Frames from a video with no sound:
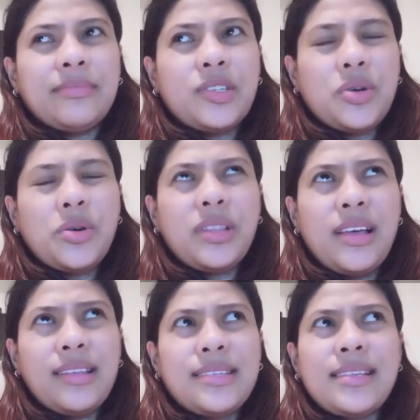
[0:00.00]
So
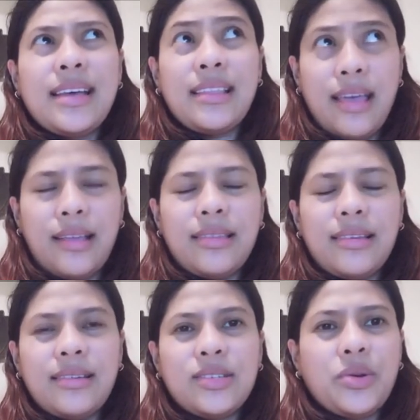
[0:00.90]
that's the date.
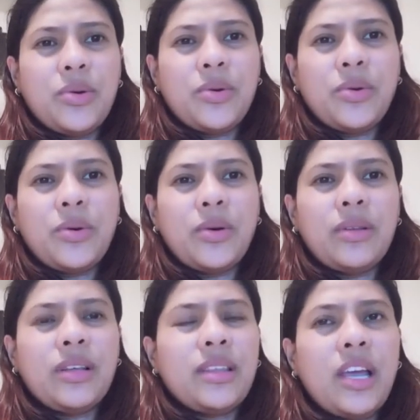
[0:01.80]
So
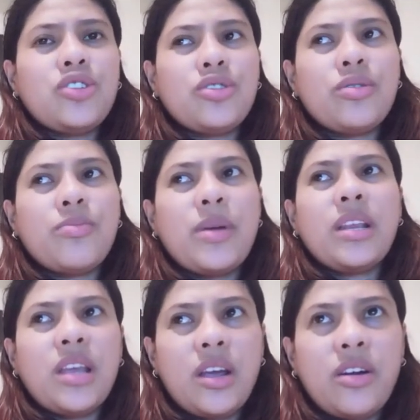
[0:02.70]
the date should be
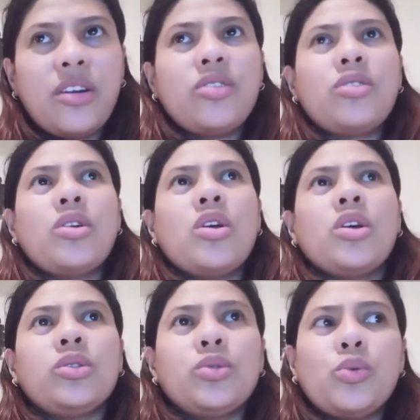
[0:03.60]
near
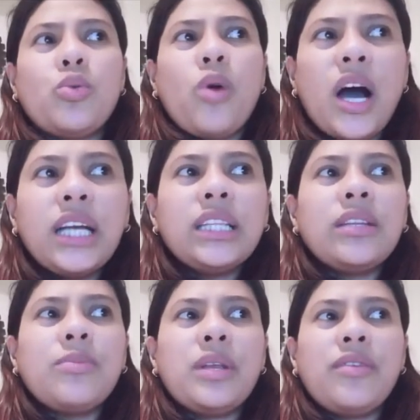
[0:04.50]
to what
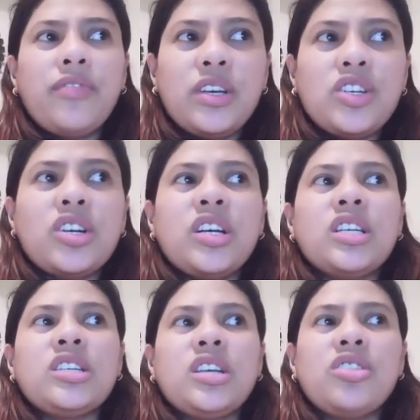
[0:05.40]
the
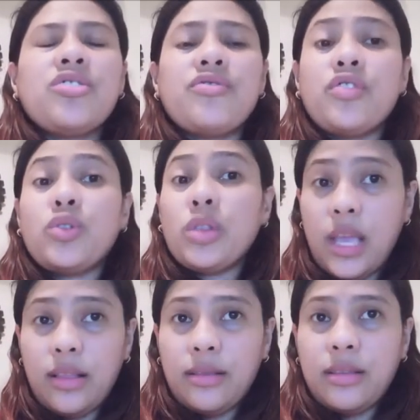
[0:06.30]
beneficiary's interview
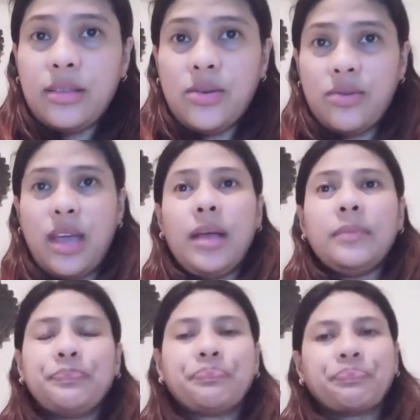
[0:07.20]
date.
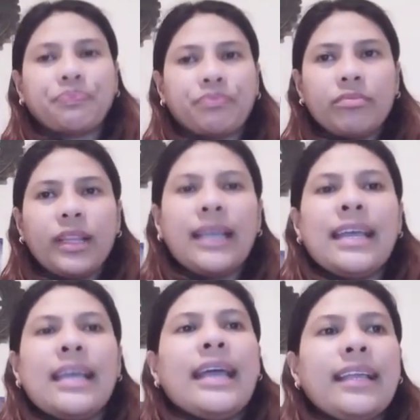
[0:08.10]
Okay.
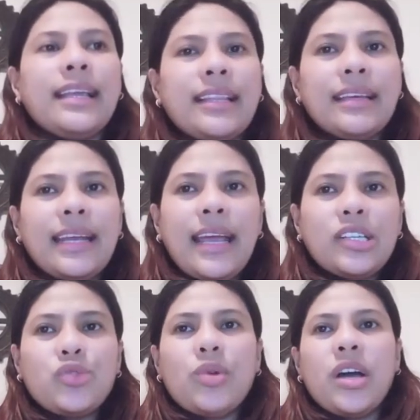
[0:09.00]
And then the
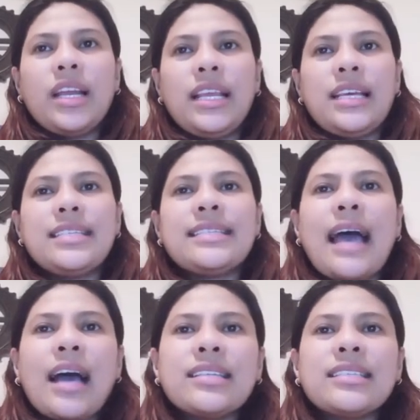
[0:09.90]
next one is
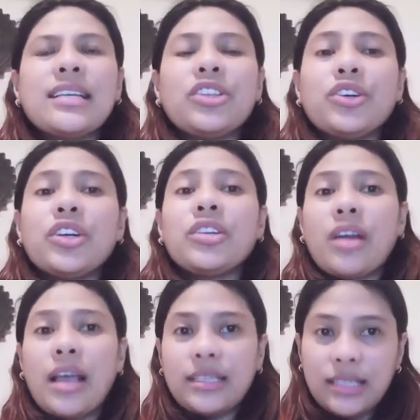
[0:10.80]
tax return
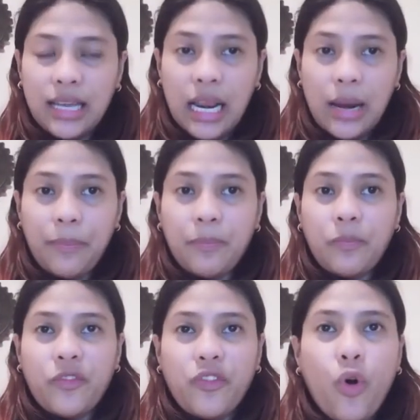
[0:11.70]
transcript
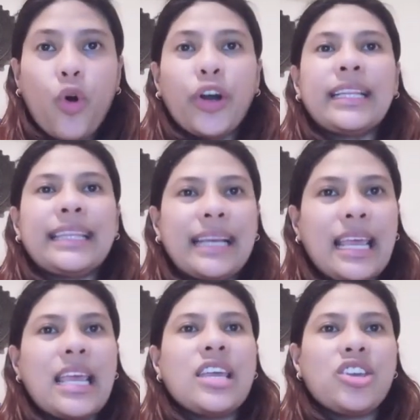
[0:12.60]
for 3
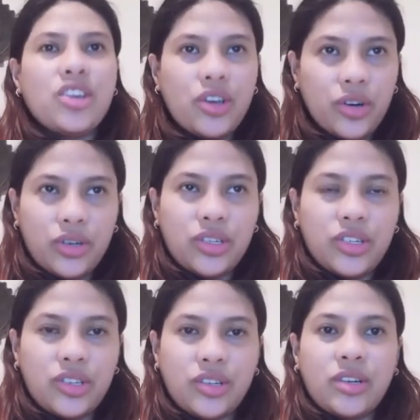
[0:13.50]

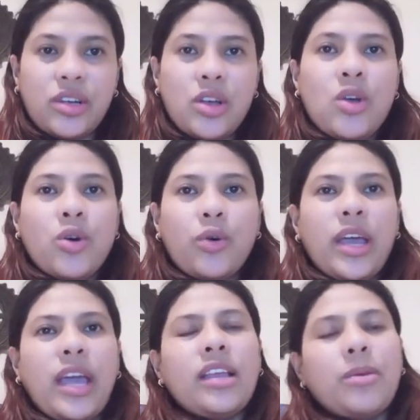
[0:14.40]
years.
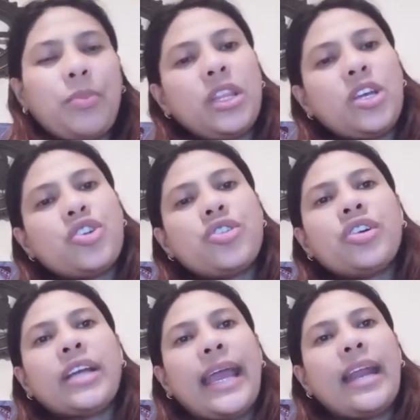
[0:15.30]
Okay, the
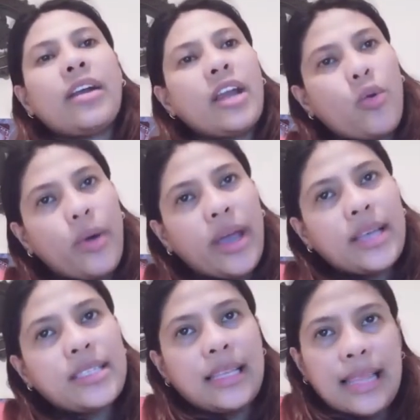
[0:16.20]
petitioner can
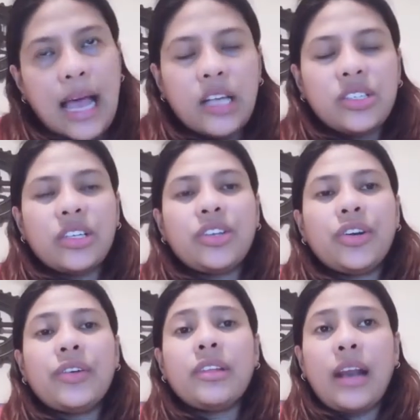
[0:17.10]
request the tax
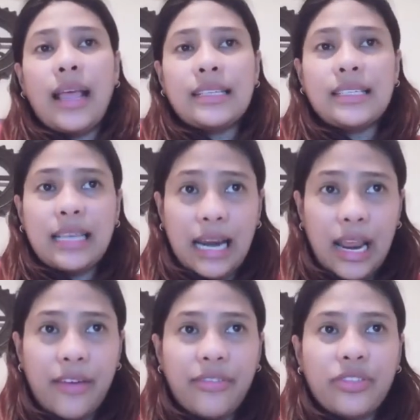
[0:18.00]
return
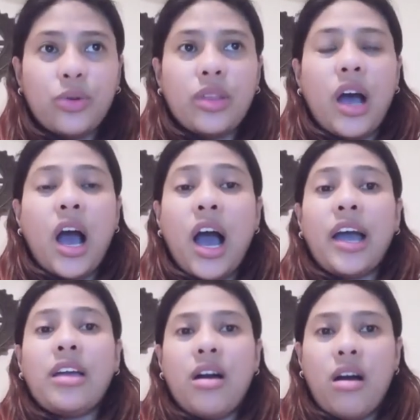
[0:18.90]
transcript to the
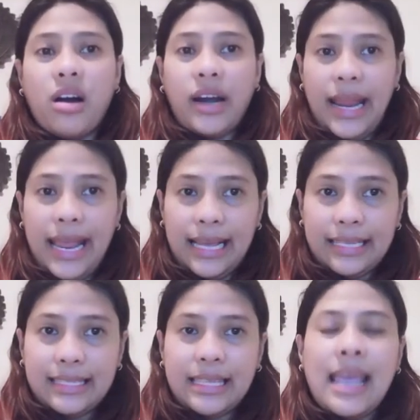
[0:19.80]

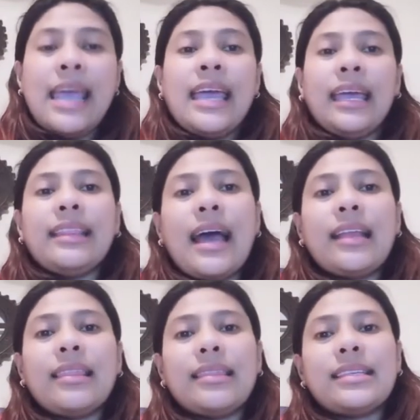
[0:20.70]
IRS. And
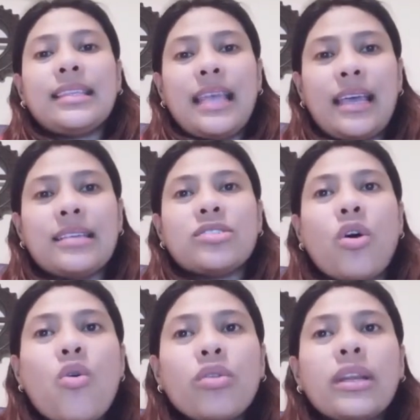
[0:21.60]
that is
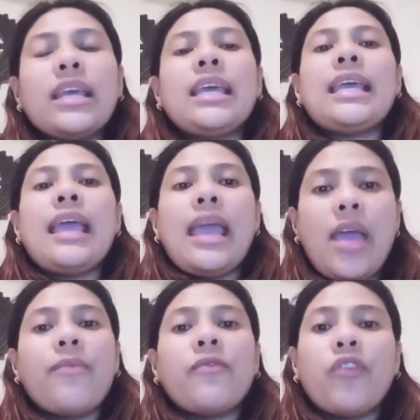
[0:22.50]
only
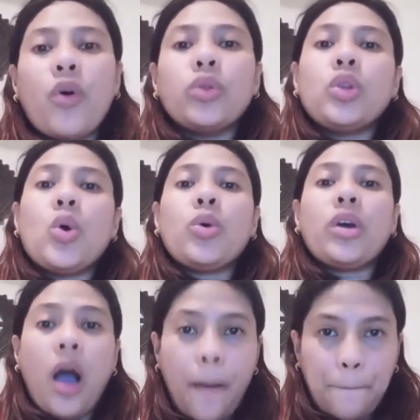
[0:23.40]
a
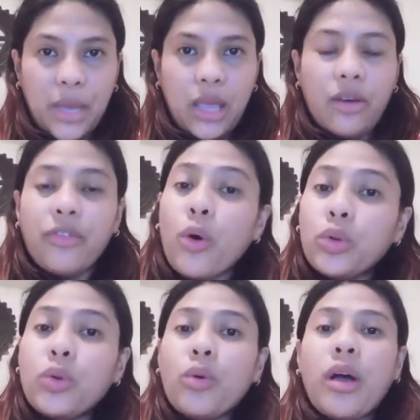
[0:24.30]
photocopy.
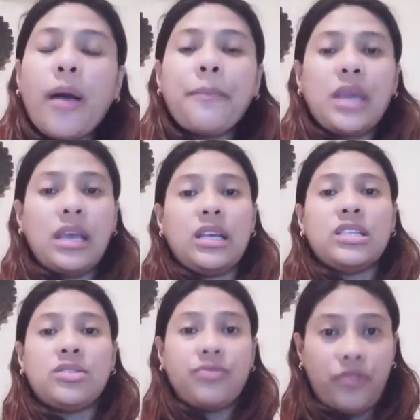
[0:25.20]
Photocopy
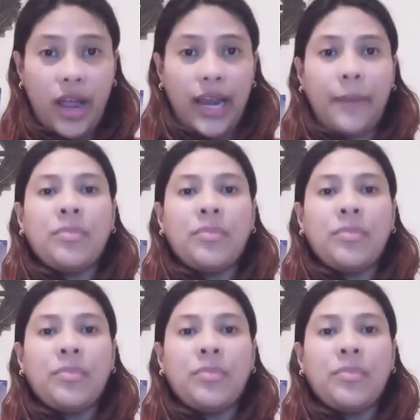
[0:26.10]
is fine,